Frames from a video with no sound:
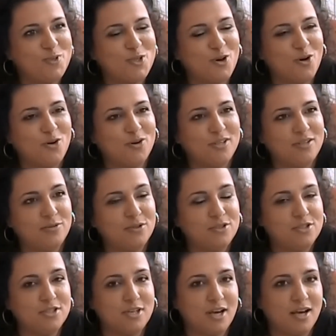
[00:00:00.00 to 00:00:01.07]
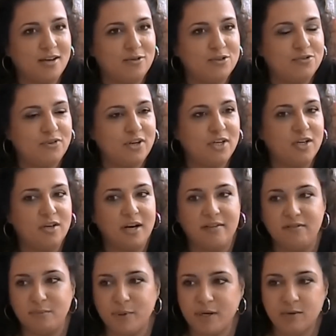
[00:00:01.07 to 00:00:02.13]
So it was very good.
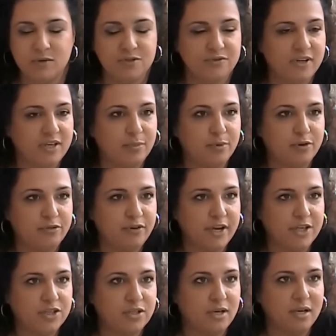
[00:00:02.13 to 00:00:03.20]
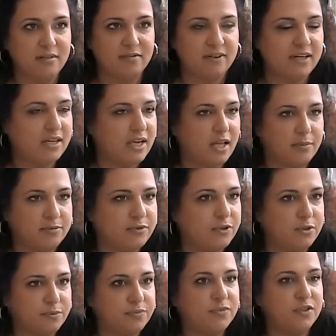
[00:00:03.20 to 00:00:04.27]
Everybody was very professional and very
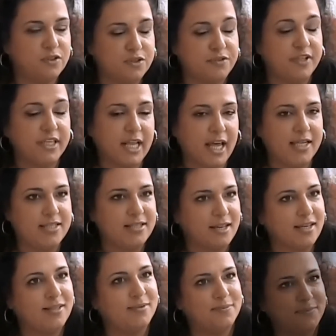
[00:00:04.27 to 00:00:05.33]
helpful. It was fantastic.